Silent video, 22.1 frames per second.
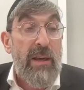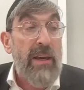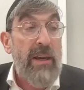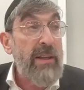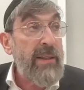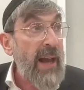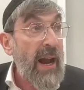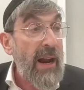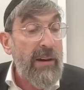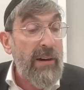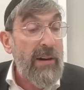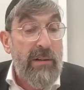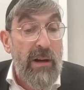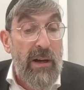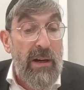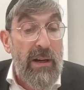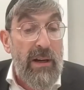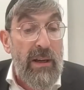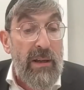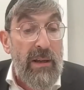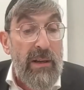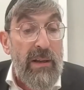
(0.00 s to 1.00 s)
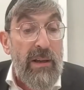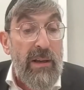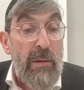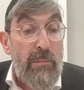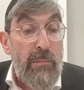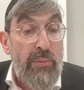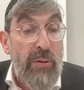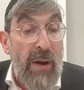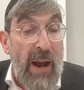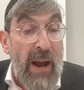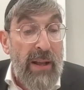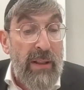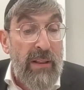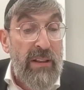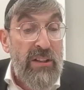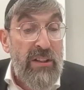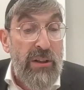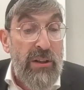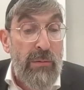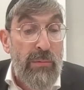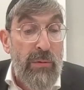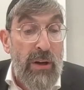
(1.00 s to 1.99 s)
Kidarkoi, prat
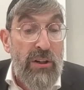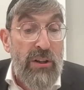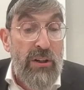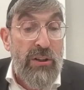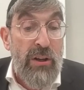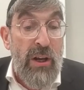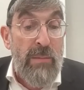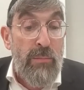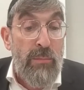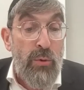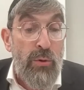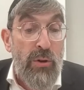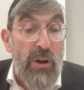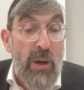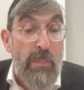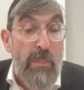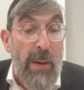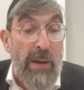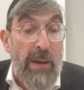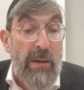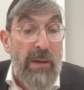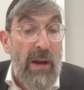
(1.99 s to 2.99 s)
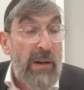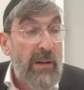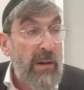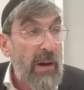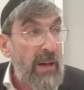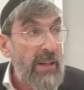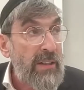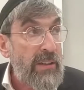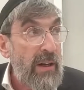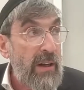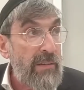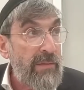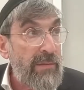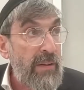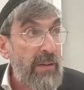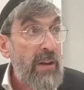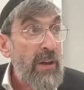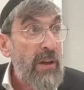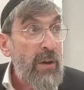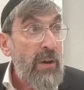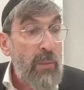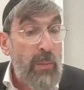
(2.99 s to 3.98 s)
l'sheroishoi munach ben yarkoysav.
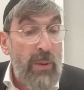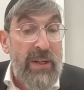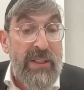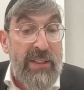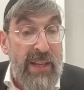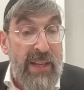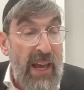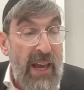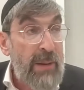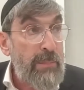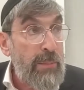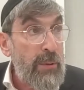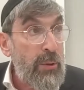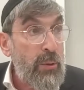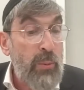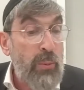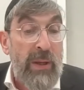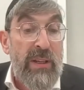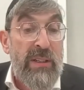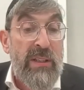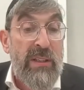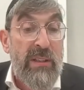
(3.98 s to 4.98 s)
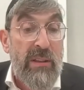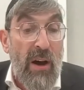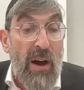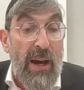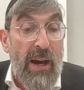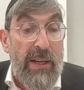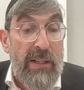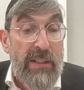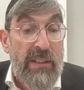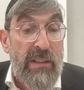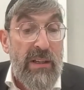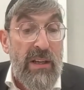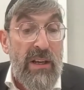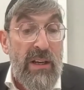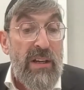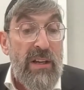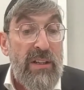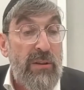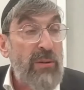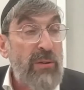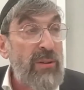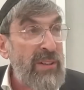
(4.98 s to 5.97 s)
With his head between his thighs.
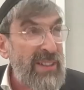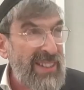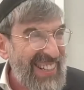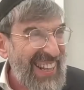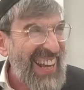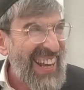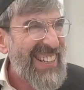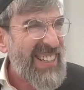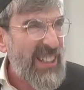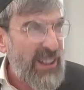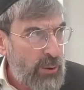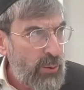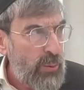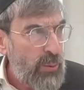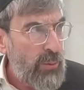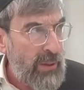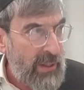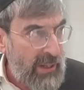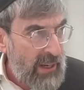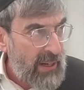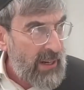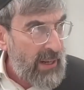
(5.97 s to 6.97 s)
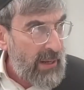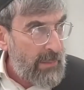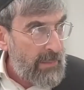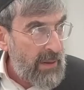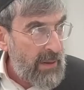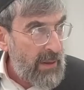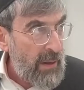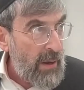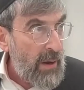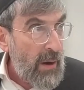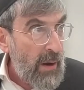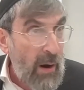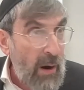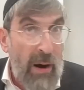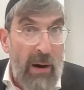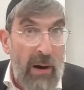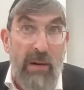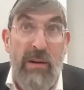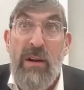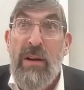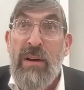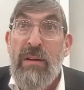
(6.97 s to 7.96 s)
So those last two dinim
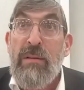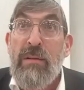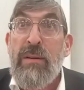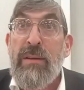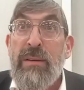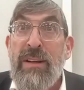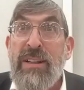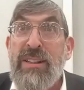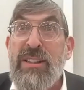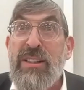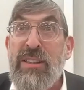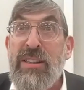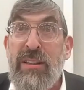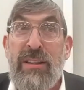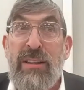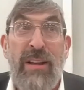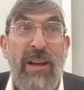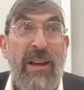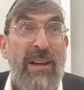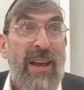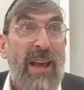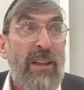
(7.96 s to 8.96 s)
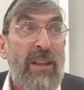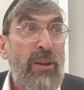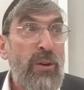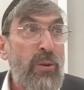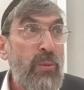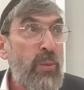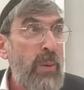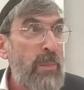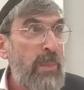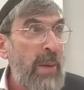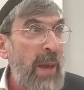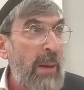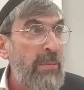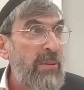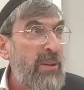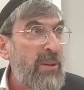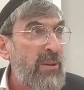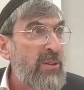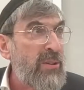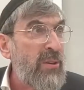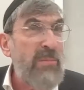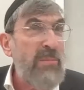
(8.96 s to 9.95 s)
are, again, you would be able
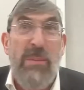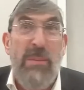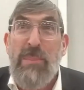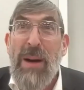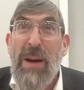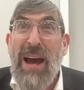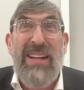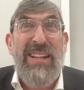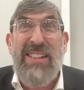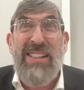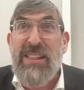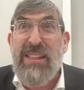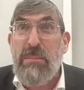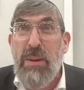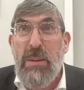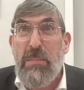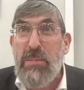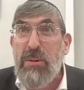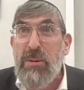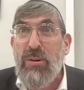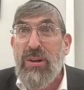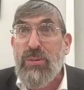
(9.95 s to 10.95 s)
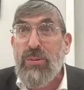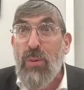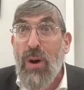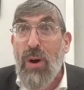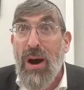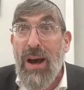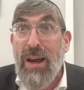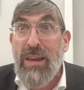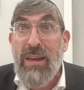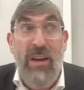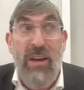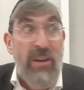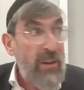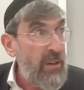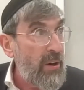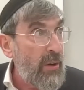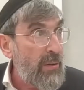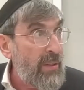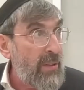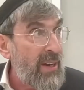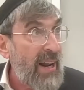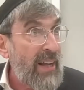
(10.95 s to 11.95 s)
to exhume the body simply because why? You
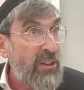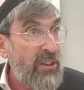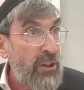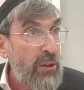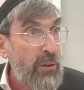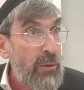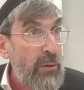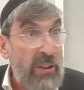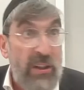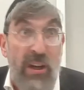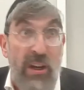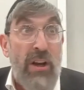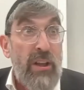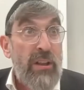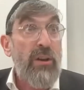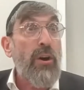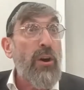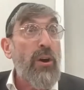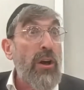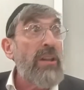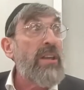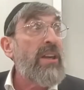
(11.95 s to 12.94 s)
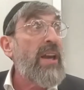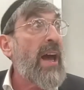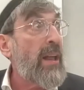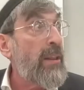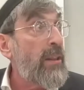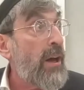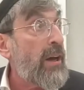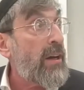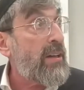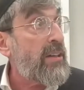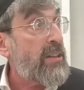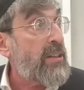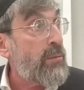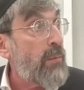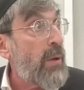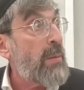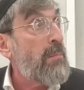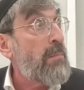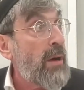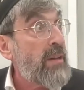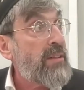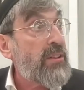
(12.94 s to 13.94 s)
know, they're not Jews. The earlier halach is the
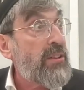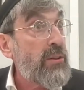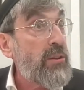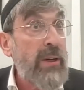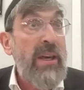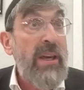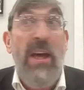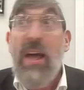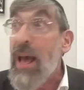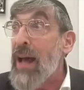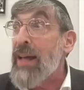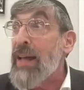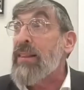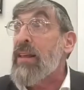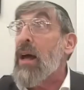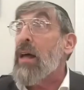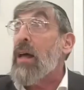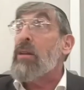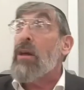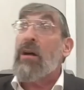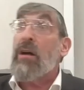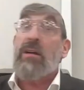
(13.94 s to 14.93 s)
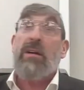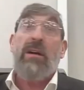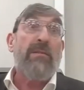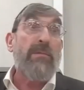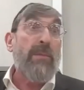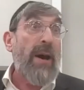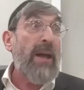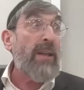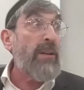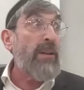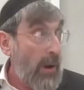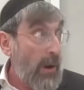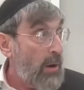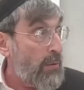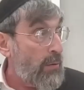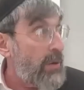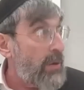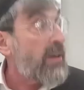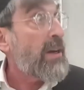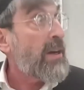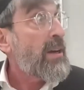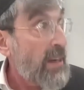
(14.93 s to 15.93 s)
one matzui, and the halach of Ad
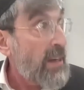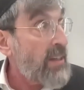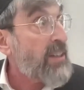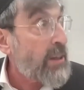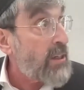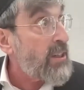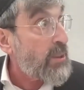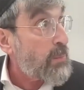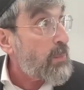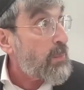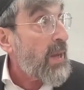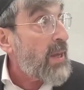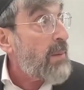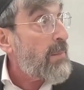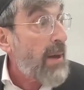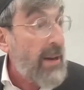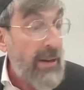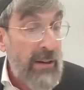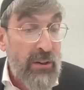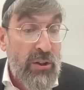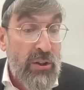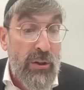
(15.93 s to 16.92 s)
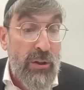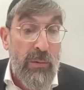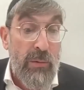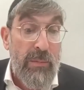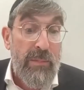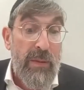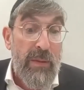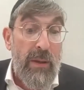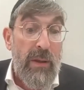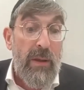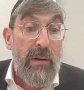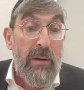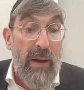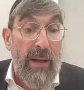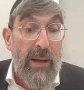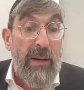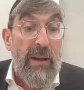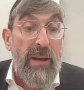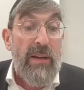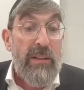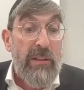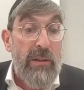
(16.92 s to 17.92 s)
Harug is speaking about a Jew,
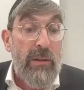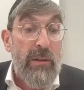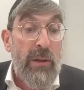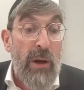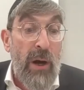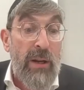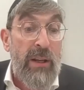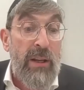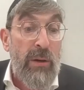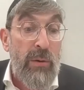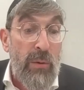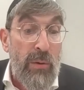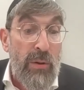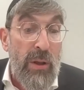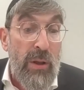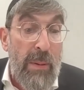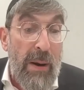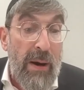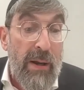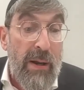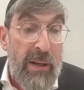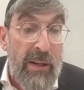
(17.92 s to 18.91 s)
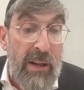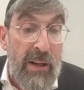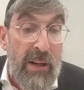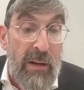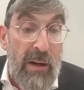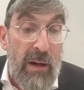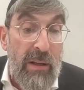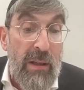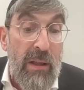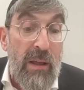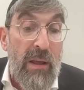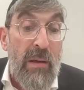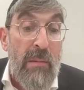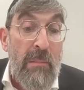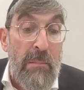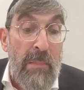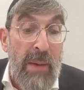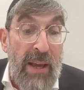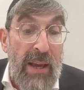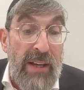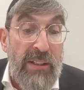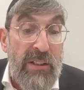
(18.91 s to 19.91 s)
right? So Tani Ula Bar Chanina,
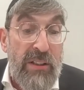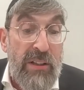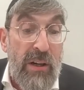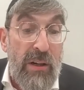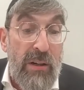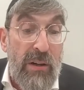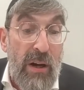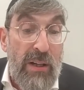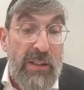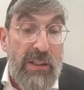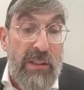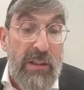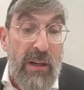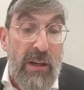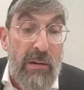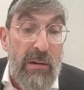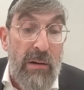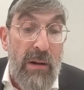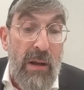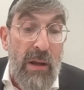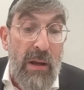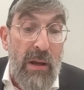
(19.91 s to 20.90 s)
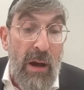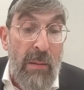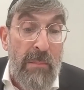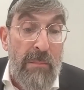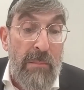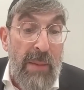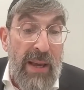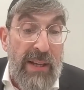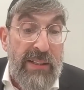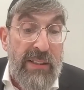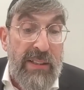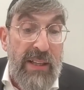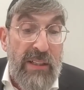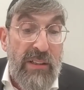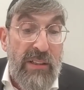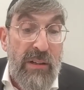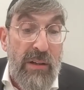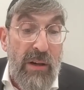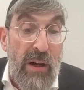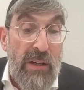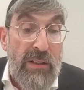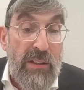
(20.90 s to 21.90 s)
Meis Shechaser, a mace
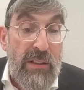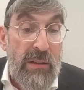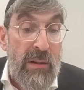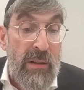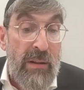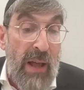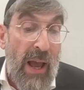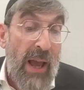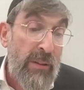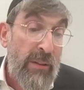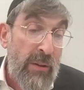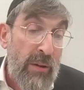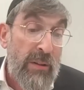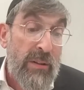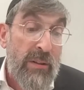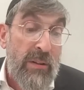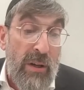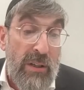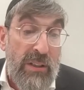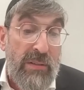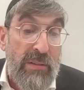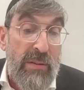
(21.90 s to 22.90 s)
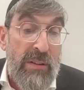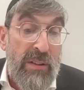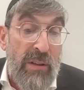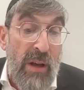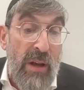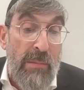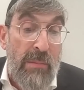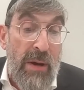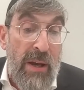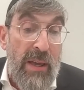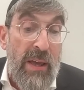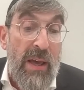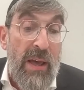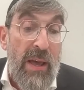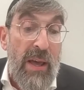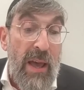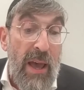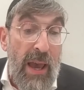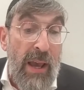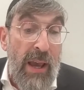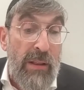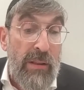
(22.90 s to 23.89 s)
that's chaser, and I learned chaser as damai,
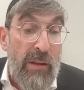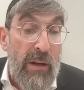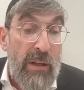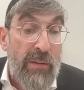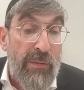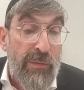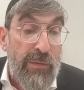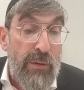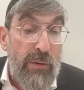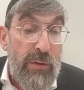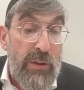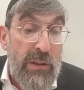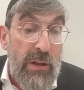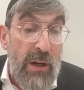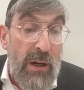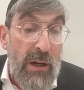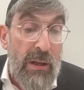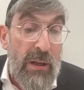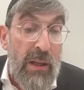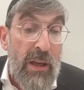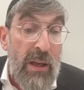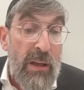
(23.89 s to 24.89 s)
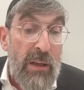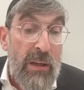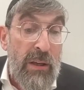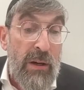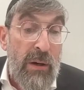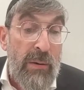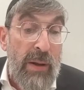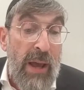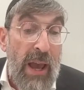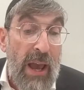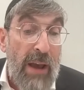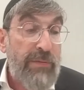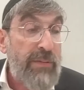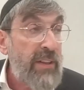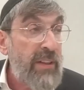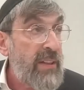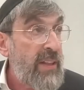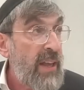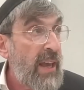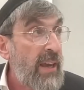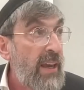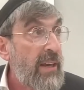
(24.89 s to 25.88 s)
Ein La Tfusa, you don't have
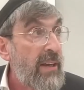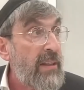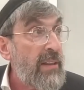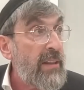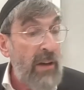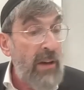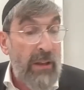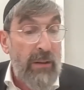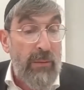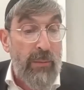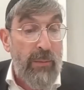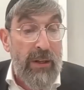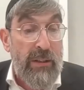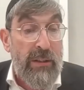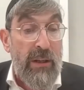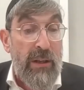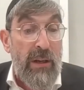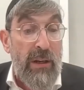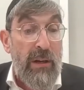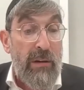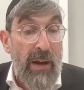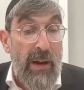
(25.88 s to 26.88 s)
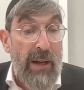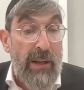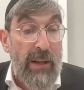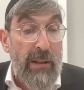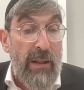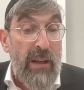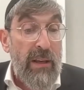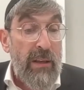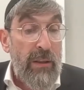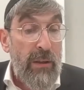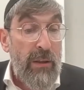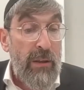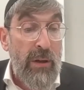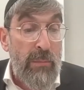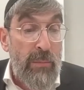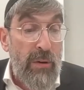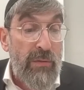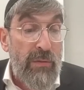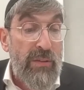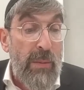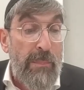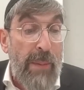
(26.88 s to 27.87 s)
to take it. In other words, right? You can
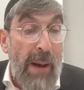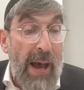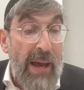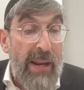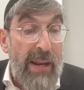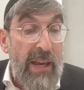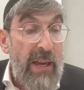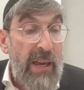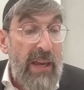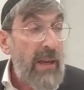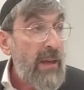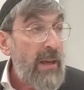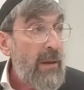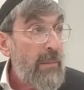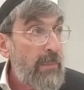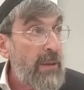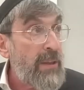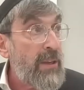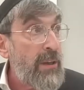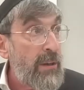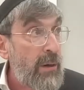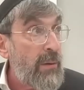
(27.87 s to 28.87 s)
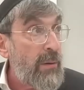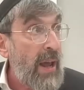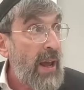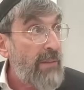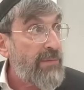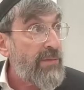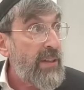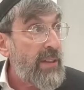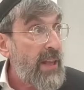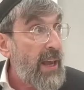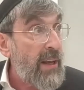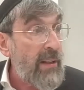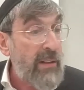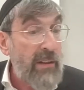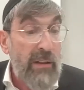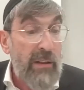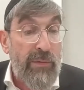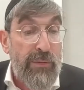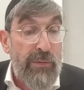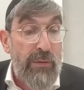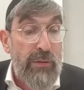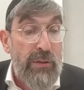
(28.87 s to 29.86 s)
move the body, but you don't have to take
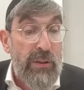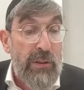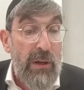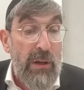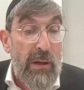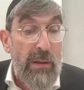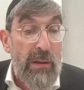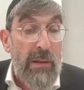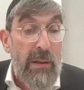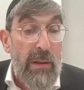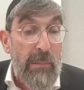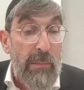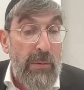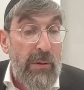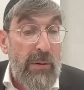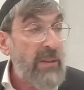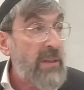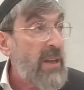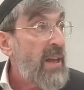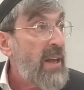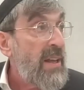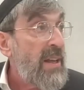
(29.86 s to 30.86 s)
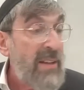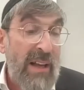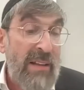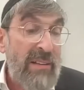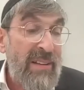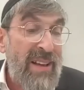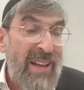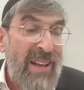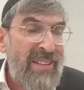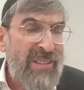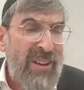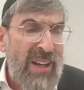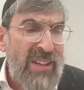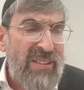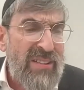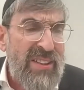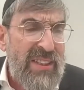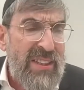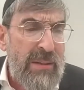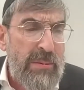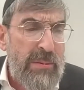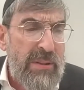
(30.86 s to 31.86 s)
the tfusa. Because, and
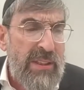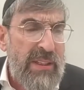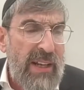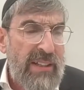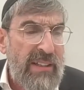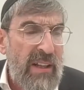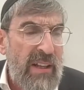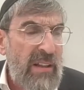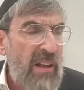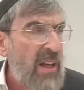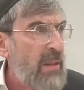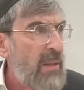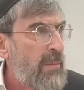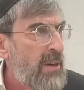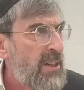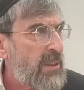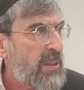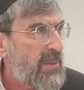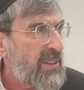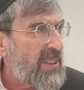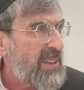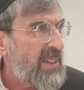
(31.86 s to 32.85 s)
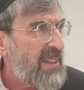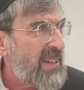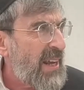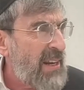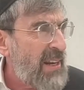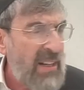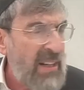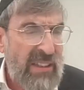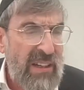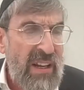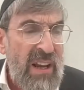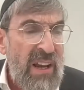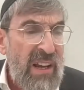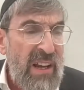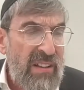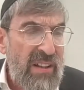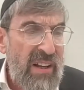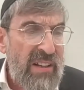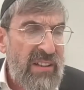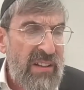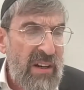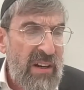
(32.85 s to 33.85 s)
Taisa seems to say it's Allah HaMashim Yisina.
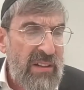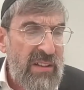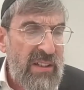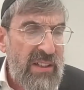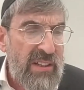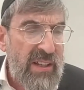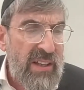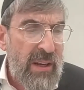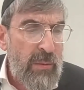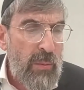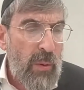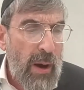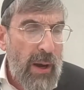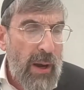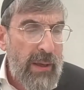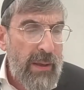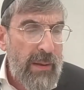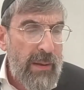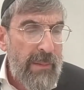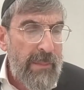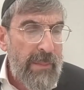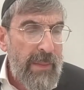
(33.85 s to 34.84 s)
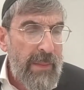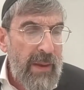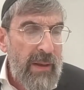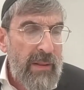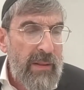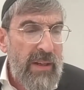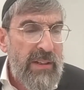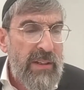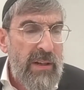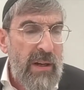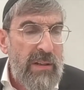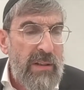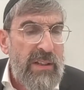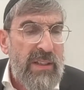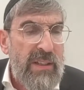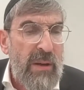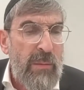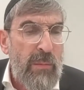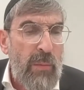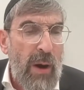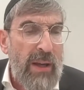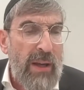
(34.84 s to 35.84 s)
He doesn't understand why. He doesn't
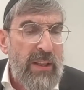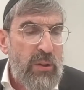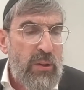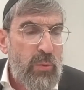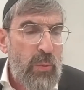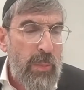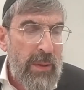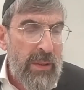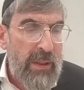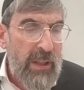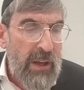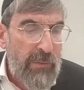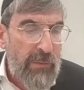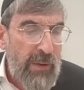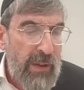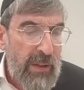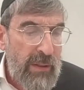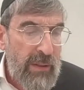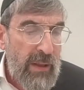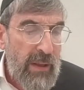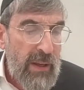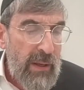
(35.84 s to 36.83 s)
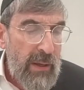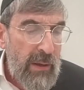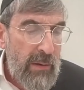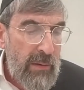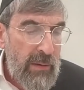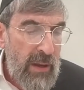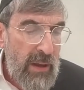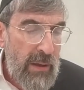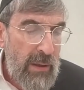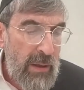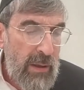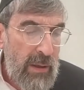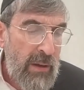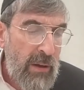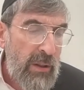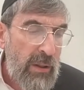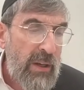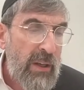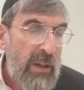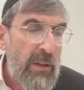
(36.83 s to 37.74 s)
understand why this would be different. Go